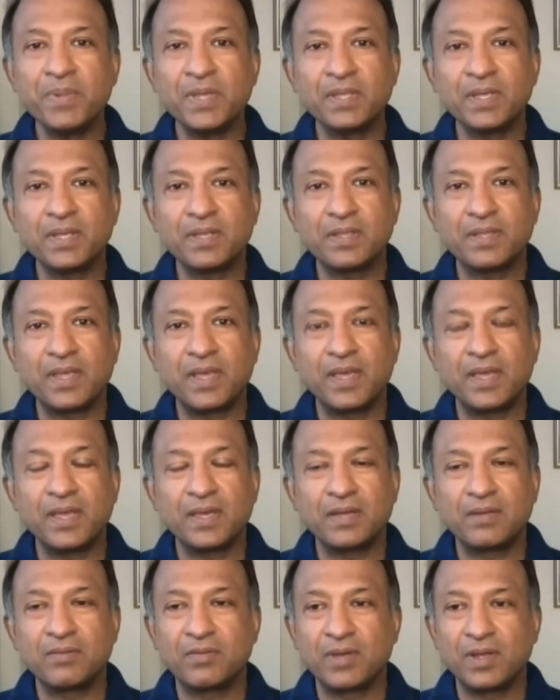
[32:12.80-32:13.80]
be that
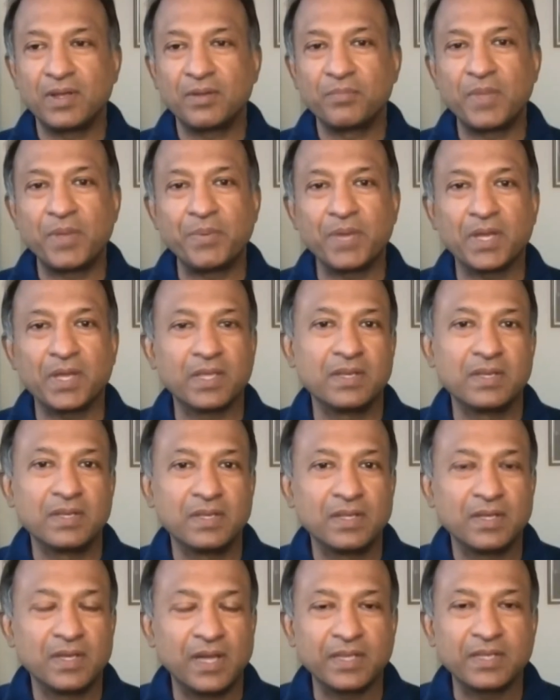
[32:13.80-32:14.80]
they're, maybe I
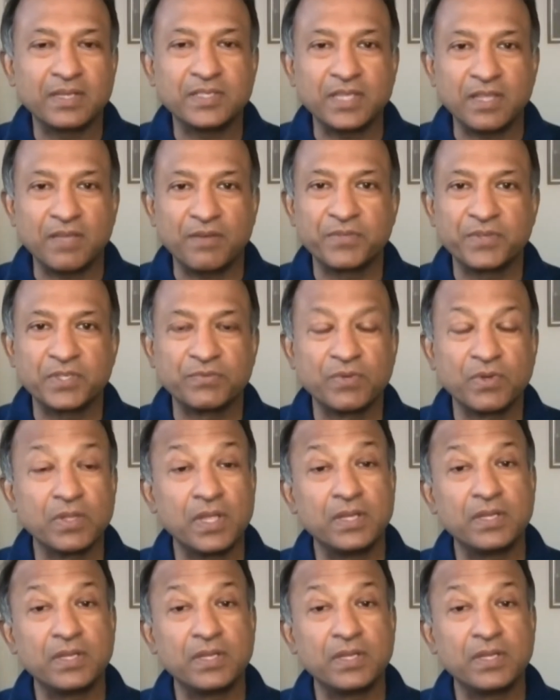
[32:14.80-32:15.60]
can take that first of all.